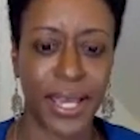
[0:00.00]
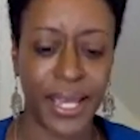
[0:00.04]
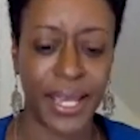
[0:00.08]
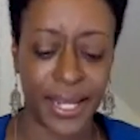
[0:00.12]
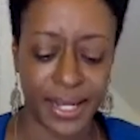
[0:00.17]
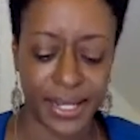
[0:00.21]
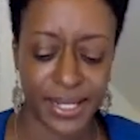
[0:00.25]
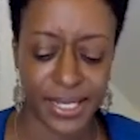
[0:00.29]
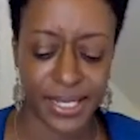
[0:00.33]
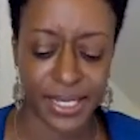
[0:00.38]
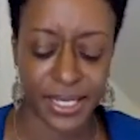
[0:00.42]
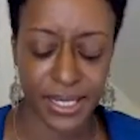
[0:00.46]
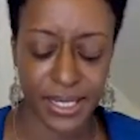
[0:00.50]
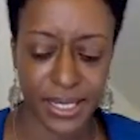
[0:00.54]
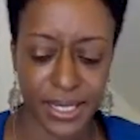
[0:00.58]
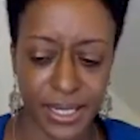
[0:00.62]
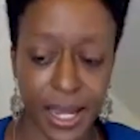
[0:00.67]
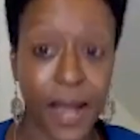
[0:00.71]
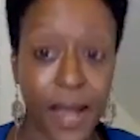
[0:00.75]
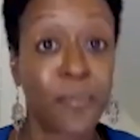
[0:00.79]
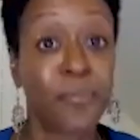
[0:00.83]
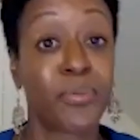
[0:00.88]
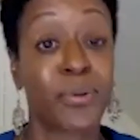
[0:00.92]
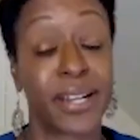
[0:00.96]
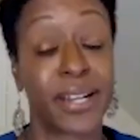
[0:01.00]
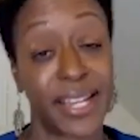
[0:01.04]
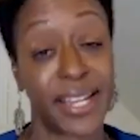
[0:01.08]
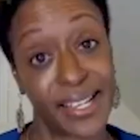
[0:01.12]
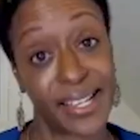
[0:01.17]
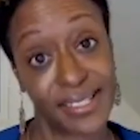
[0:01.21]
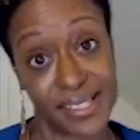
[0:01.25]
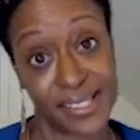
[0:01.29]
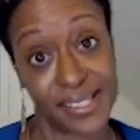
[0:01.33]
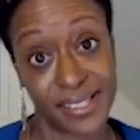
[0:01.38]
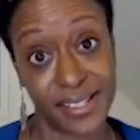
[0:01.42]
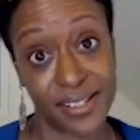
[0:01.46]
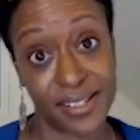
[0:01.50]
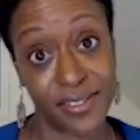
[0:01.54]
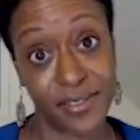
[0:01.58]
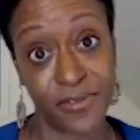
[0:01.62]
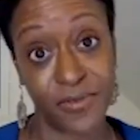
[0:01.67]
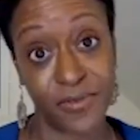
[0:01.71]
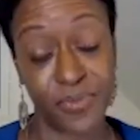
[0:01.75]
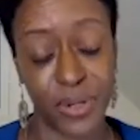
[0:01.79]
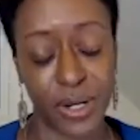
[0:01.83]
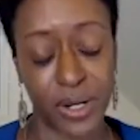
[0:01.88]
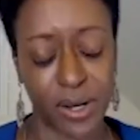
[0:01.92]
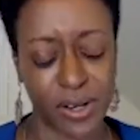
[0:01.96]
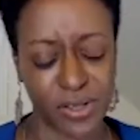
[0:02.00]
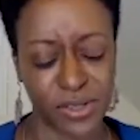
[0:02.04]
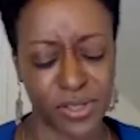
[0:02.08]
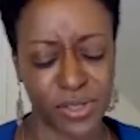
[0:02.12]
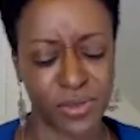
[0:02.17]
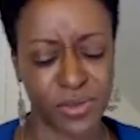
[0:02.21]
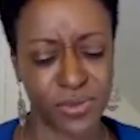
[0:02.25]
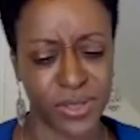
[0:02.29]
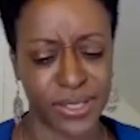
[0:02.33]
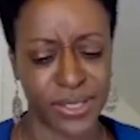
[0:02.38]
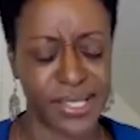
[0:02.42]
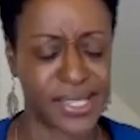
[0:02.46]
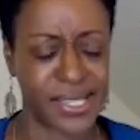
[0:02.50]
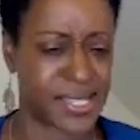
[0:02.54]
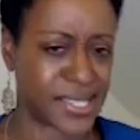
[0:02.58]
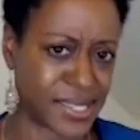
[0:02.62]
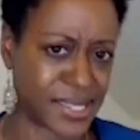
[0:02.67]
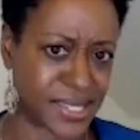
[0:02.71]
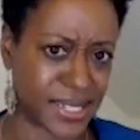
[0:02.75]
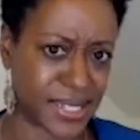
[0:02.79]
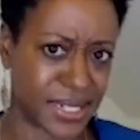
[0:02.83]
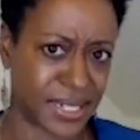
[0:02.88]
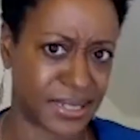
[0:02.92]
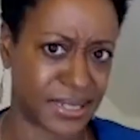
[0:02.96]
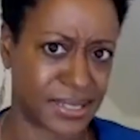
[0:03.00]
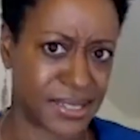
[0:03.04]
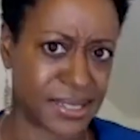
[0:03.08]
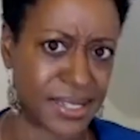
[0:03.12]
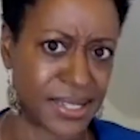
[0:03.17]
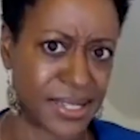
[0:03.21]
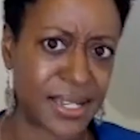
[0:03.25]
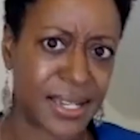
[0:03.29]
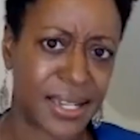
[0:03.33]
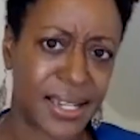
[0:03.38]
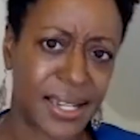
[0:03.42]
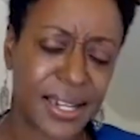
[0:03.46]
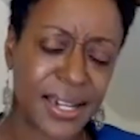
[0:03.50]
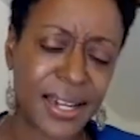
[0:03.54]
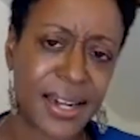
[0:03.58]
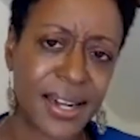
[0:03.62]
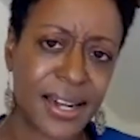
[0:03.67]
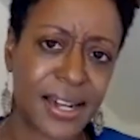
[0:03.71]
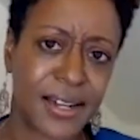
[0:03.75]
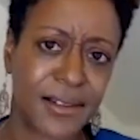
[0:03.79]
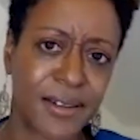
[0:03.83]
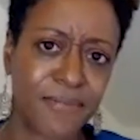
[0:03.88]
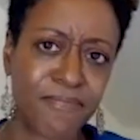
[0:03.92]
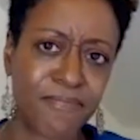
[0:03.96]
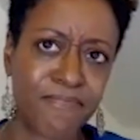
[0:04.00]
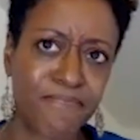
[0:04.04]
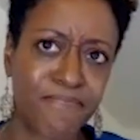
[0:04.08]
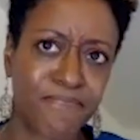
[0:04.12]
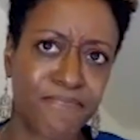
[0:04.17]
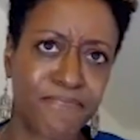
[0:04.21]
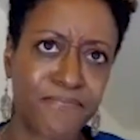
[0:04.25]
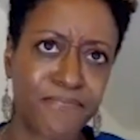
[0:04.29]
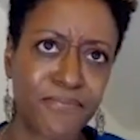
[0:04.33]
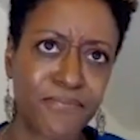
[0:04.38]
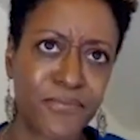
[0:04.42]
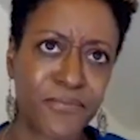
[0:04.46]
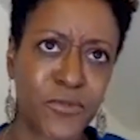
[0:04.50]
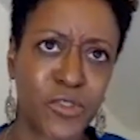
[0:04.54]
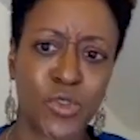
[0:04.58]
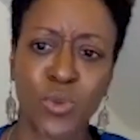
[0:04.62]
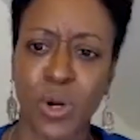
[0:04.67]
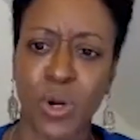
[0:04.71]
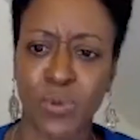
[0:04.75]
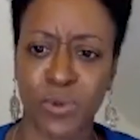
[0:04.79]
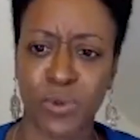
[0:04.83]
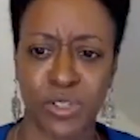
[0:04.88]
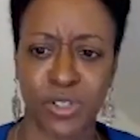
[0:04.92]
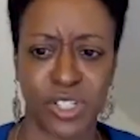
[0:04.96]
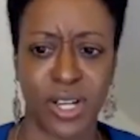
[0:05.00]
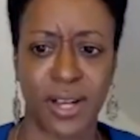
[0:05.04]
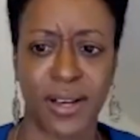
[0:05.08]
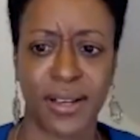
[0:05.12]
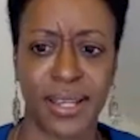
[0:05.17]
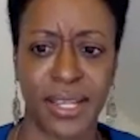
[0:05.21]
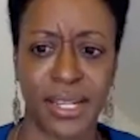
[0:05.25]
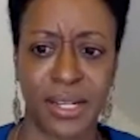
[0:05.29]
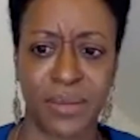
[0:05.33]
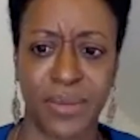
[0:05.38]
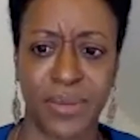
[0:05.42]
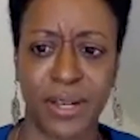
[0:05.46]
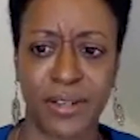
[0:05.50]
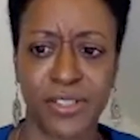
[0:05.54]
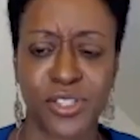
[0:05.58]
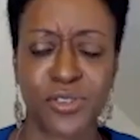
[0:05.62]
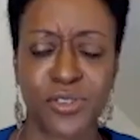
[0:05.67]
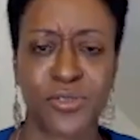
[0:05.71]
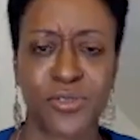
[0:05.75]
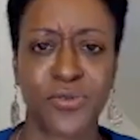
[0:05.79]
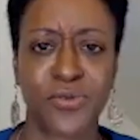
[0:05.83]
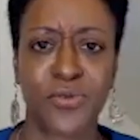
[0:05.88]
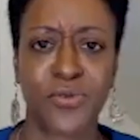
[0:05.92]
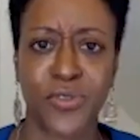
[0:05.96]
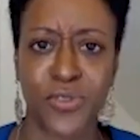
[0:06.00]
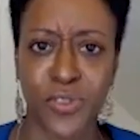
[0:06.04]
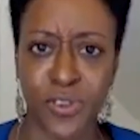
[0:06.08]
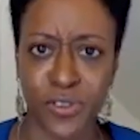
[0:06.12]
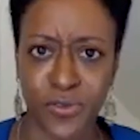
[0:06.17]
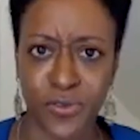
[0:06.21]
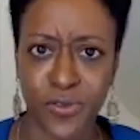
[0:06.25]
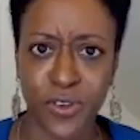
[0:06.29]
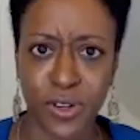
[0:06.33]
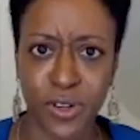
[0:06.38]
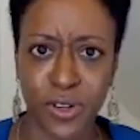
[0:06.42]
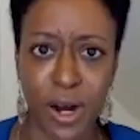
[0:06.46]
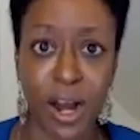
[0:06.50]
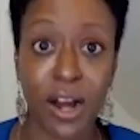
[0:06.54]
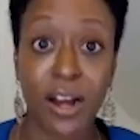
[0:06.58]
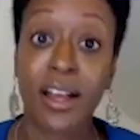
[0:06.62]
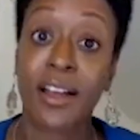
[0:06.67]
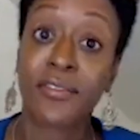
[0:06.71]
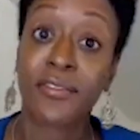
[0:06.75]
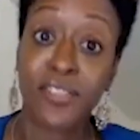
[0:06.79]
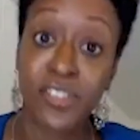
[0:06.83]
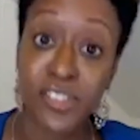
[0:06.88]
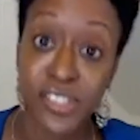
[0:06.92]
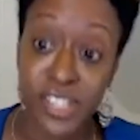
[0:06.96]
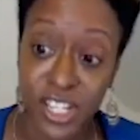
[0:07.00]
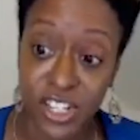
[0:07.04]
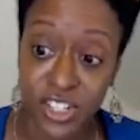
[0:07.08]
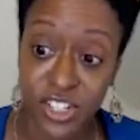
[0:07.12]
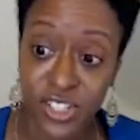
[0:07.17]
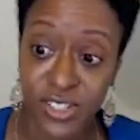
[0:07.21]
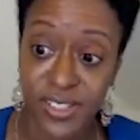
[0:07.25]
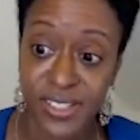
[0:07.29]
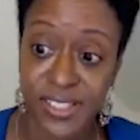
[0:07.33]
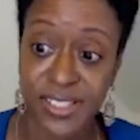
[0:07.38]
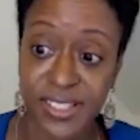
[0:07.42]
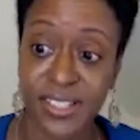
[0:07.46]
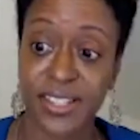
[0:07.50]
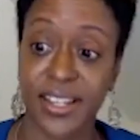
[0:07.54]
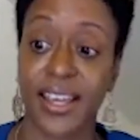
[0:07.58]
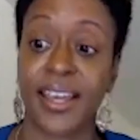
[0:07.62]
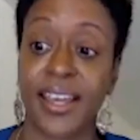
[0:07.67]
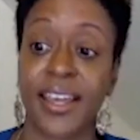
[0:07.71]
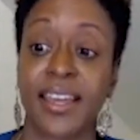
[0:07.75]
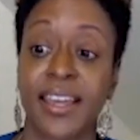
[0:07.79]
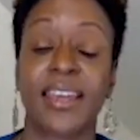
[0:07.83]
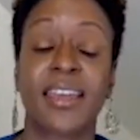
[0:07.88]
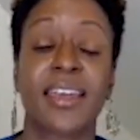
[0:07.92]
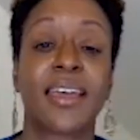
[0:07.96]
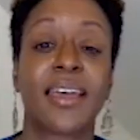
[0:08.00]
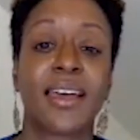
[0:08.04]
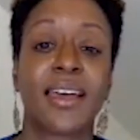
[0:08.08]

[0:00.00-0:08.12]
and comprehensive, but also really succinct to what we're talking about. So for our conversations today,